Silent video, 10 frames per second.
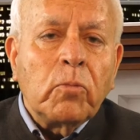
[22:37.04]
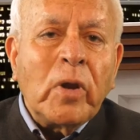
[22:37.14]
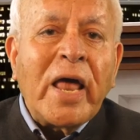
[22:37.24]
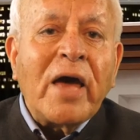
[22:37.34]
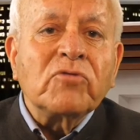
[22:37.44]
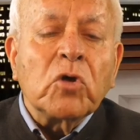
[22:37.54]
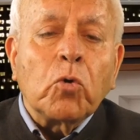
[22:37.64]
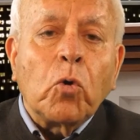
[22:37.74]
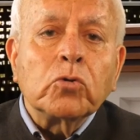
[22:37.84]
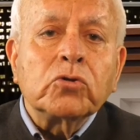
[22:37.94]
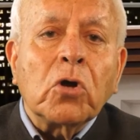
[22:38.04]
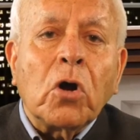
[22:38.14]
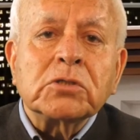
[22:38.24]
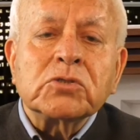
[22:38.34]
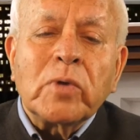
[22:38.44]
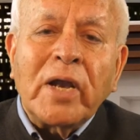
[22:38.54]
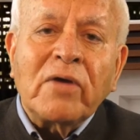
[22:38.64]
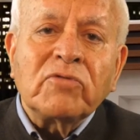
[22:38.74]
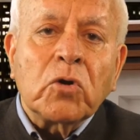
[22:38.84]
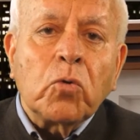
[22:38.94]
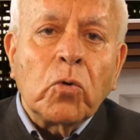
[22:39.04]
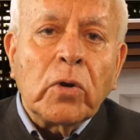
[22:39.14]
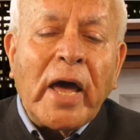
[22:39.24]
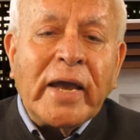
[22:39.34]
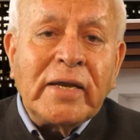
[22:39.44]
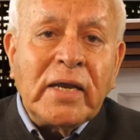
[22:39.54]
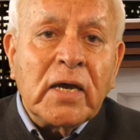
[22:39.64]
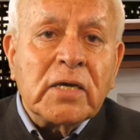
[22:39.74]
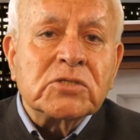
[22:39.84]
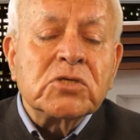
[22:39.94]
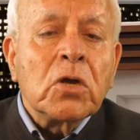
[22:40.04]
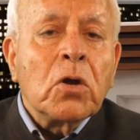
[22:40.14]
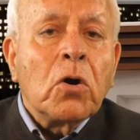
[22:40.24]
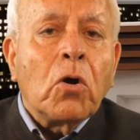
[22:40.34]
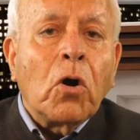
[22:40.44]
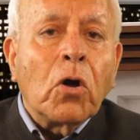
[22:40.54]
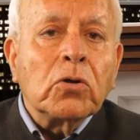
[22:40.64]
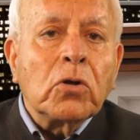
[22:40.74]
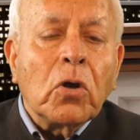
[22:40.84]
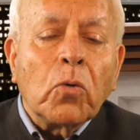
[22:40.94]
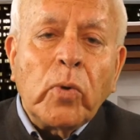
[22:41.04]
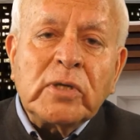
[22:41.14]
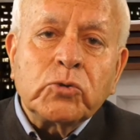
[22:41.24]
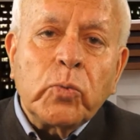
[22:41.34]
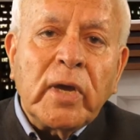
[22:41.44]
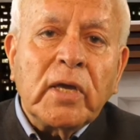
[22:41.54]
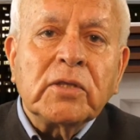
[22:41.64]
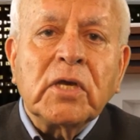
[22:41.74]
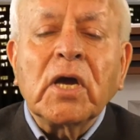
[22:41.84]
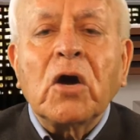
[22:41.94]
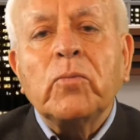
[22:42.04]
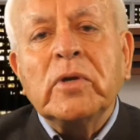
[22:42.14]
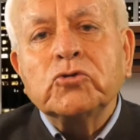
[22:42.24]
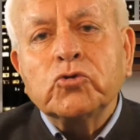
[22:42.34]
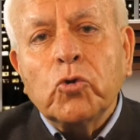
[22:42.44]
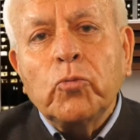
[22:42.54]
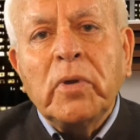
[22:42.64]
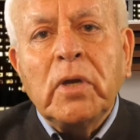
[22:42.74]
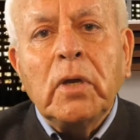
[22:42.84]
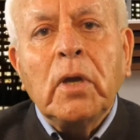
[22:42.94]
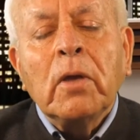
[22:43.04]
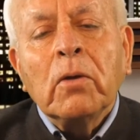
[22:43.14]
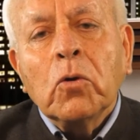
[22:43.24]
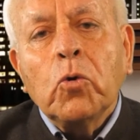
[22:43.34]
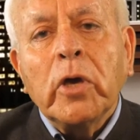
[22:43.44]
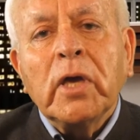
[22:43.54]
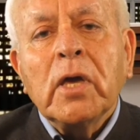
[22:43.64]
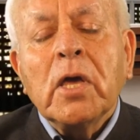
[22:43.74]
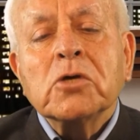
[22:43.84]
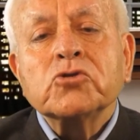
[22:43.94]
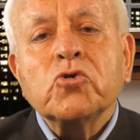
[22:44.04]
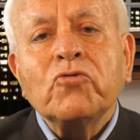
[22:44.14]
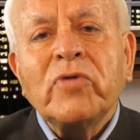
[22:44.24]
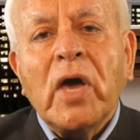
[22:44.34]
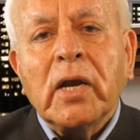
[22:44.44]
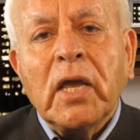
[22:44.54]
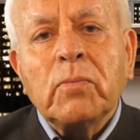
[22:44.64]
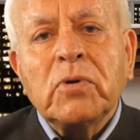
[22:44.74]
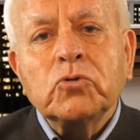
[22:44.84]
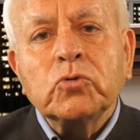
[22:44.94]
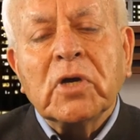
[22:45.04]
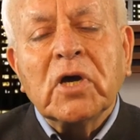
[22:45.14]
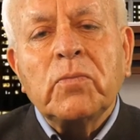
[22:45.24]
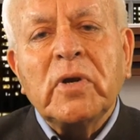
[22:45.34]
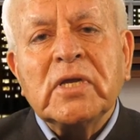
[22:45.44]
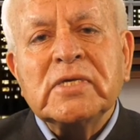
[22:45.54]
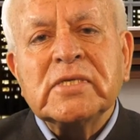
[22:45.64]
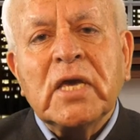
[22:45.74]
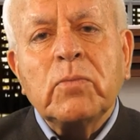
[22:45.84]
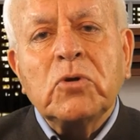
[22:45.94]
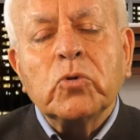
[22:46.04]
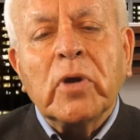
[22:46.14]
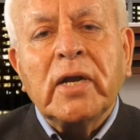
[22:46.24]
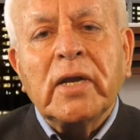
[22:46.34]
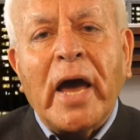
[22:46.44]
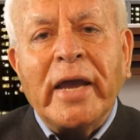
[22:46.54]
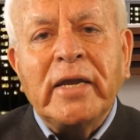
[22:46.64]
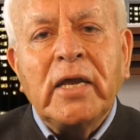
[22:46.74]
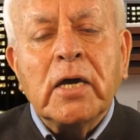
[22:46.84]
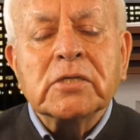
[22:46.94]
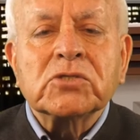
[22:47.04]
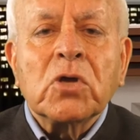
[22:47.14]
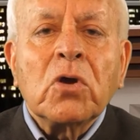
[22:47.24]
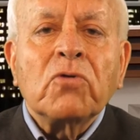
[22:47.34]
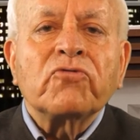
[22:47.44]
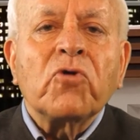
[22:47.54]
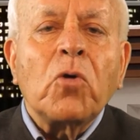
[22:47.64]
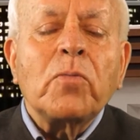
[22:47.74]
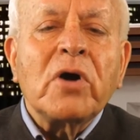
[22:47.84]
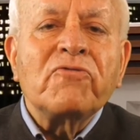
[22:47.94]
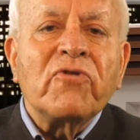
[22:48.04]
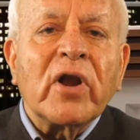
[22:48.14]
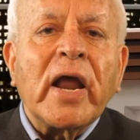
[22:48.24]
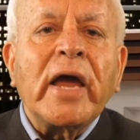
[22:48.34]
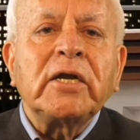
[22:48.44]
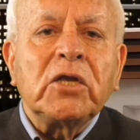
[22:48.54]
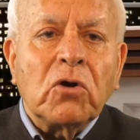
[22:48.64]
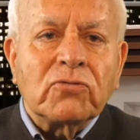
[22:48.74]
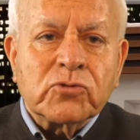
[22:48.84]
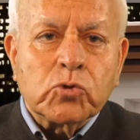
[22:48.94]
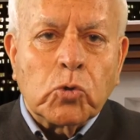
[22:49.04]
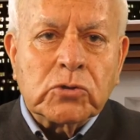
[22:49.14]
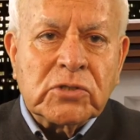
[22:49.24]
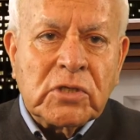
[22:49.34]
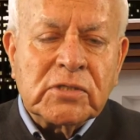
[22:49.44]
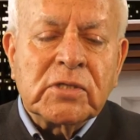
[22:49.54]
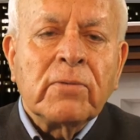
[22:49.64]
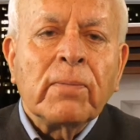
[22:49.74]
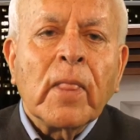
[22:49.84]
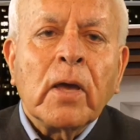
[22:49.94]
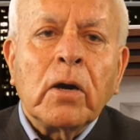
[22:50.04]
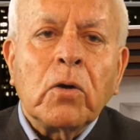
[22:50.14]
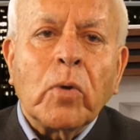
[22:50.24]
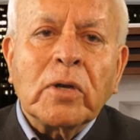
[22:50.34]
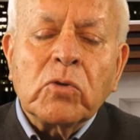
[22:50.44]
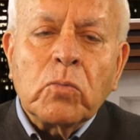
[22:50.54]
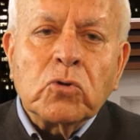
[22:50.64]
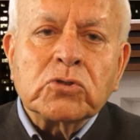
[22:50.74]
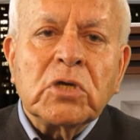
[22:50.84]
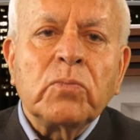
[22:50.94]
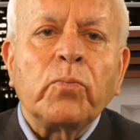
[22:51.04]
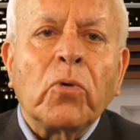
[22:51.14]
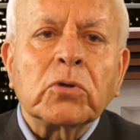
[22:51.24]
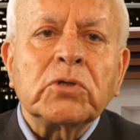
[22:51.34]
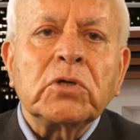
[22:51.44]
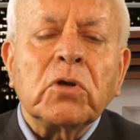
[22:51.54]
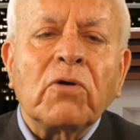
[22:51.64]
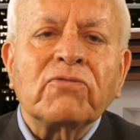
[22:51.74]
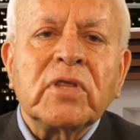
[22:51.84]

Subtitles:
have their own thoughts, will have their own ideas on which way the government should be going. So we are able to, the government is able to get ideas from a variety of sources. One of the most important of